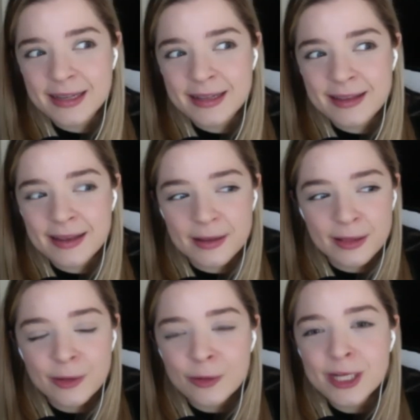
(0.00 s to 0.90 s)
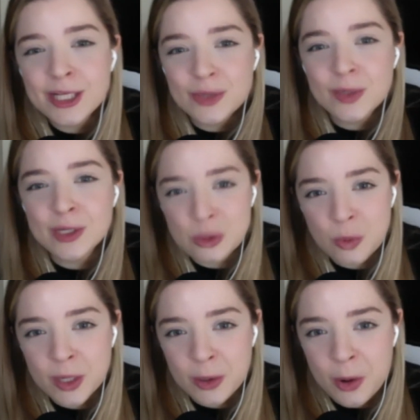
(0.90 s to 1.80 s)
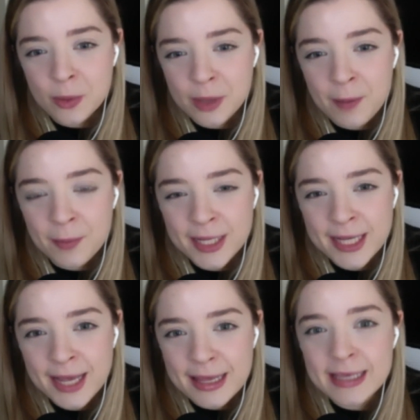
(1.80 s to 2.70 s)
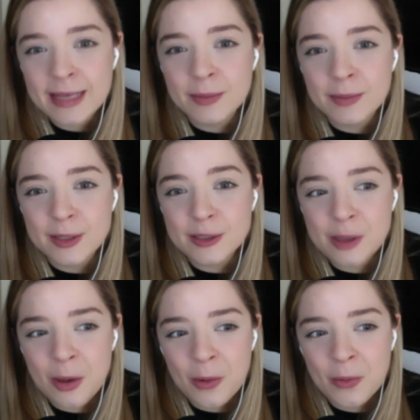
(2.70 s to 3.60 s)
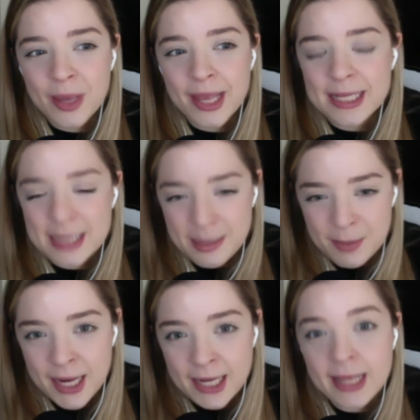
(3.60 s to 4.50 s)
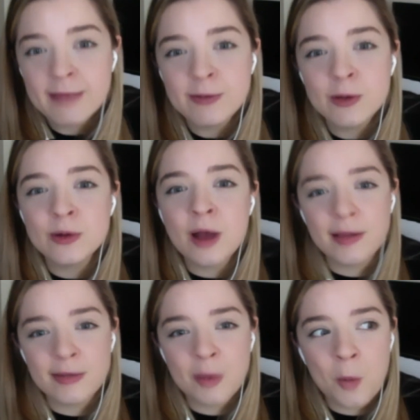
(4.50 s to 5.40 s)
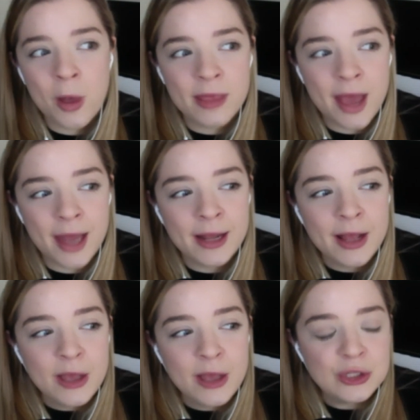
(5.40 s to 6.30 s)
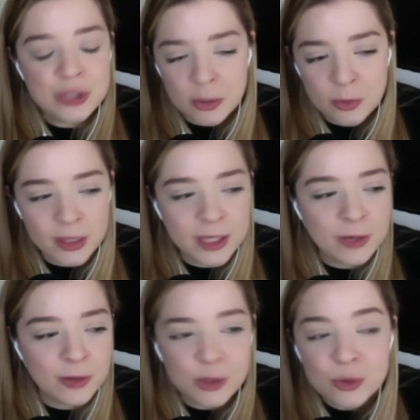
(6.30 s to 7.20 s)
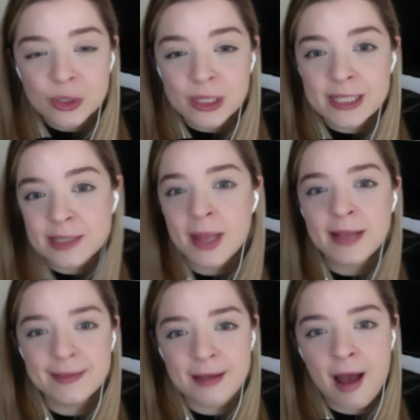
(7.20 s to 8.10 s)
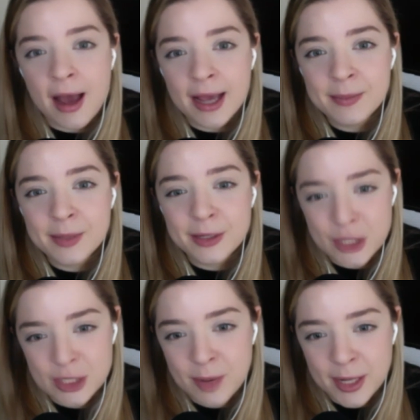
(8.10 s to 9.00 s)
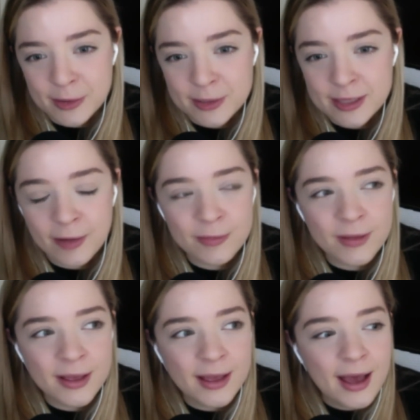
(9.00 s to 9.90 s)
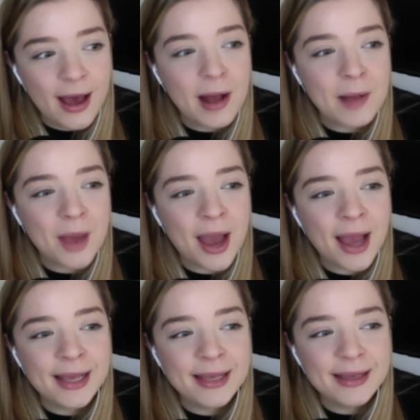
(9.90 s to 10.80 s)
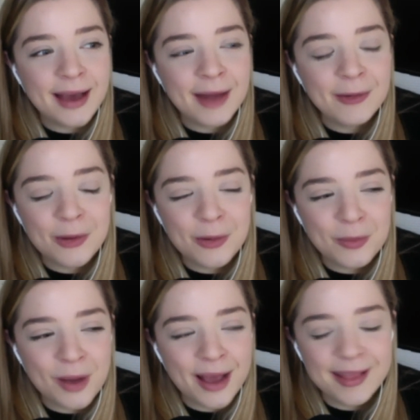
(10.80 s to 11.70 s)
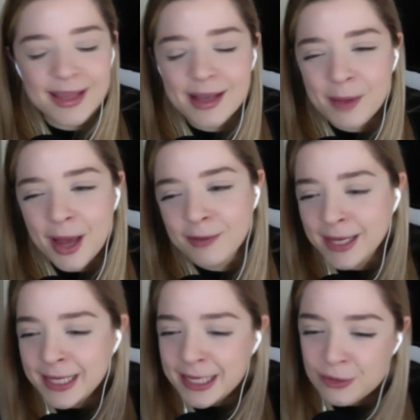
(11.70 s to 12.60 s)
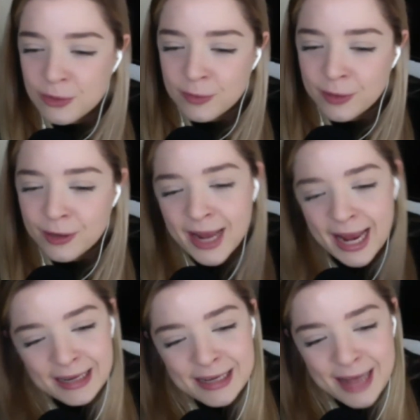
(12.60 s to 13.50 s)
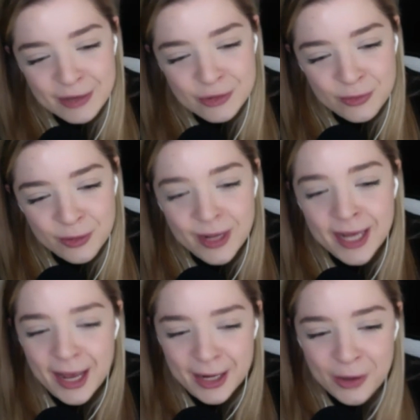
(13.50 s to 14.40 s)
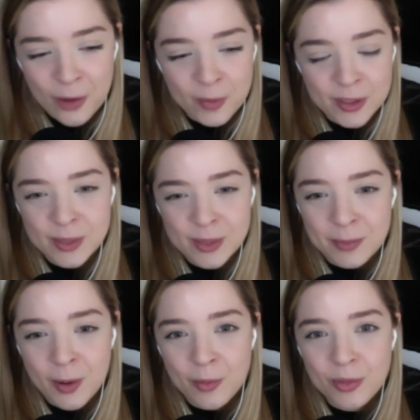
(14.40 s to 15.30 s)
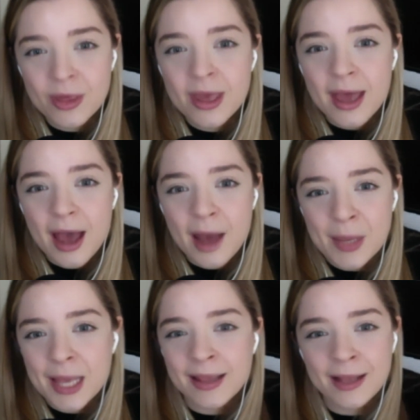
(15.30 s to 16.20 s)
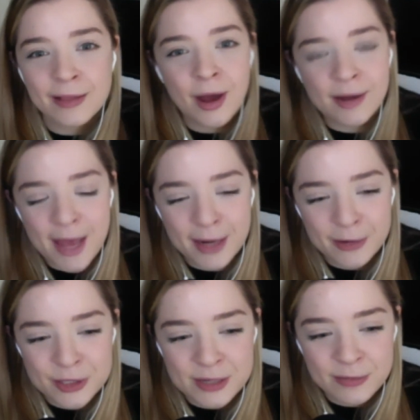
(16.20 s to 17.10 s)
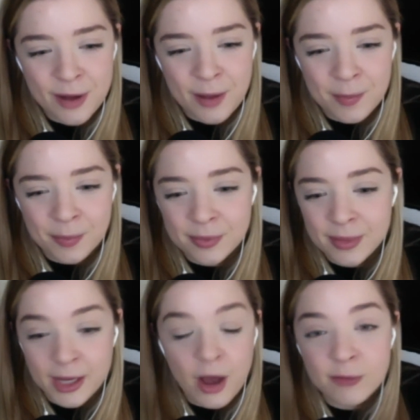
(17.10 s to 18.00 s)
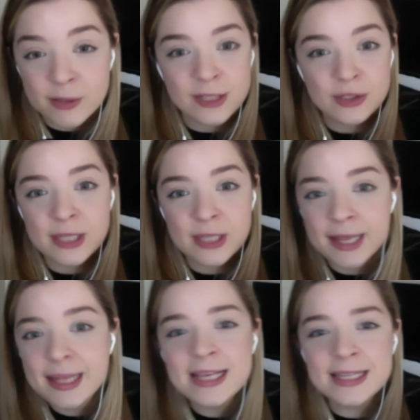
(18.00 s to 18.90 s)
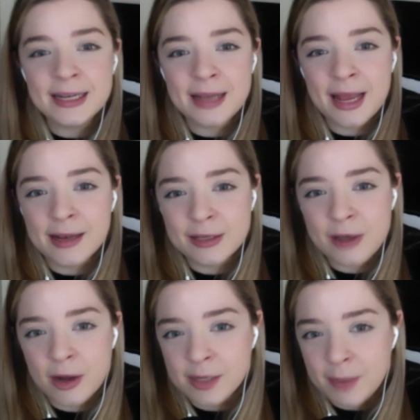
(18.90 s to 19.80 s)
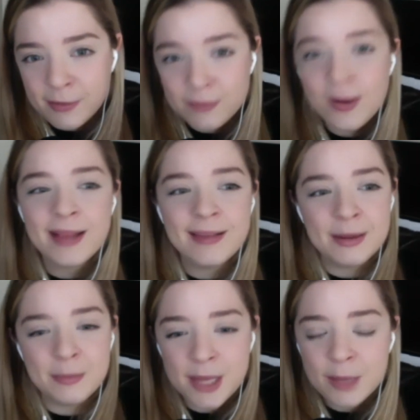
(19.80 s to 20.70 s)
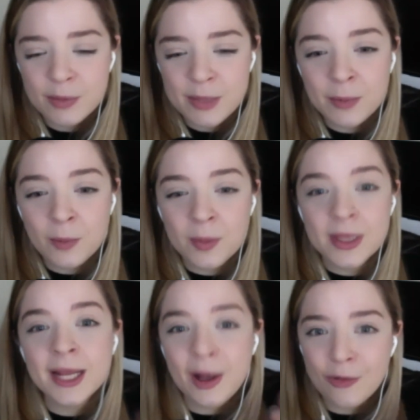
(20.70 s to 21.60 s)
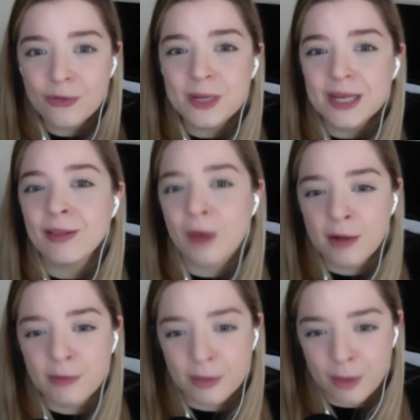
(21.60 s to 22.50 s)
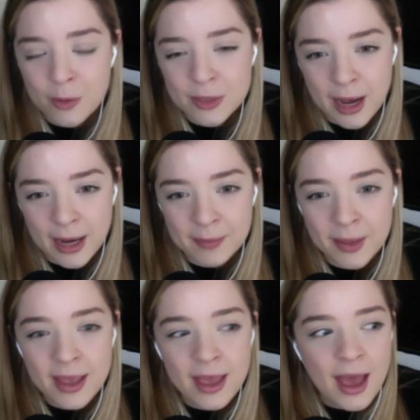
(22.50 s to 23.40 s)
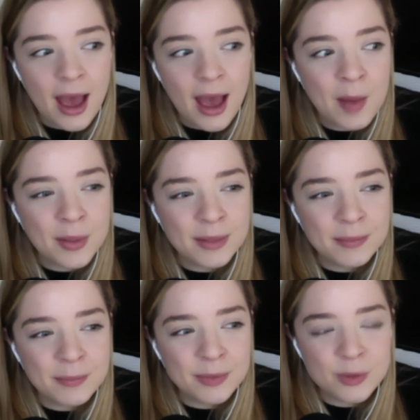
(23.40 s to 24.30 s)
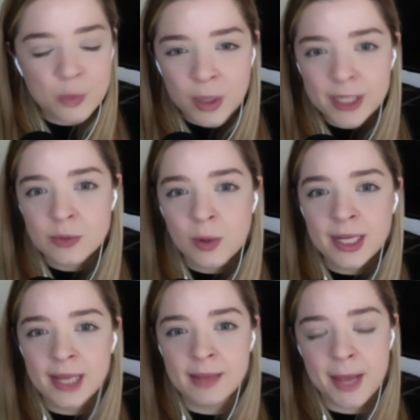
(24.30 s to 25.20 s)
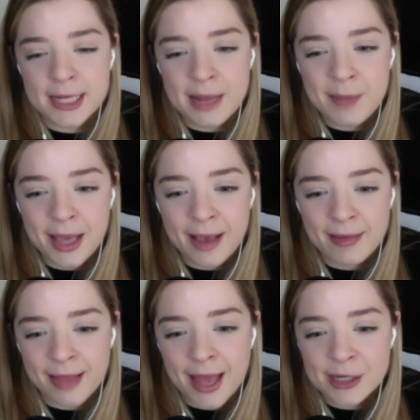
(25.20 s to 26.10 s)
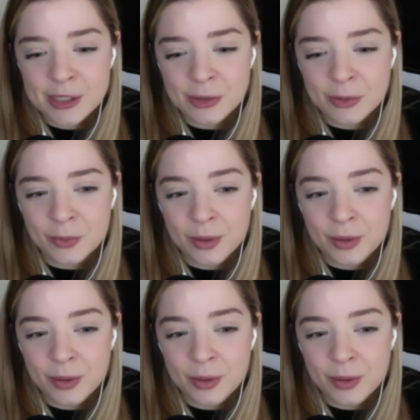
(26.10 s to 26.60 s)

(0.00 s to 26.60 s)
like learning to enjoy your own company, I think, can be so intimidating if you're not someone that generally or usually spends time just by yourself. I don't know. I think I'm kind of like an introvert and an extrovert. I kind of go between both. I get like a lot of energy from like conversations like these and talking to my friends and being with people, but then I also need a lot of alone time. But 2020 and the pandemic has led to,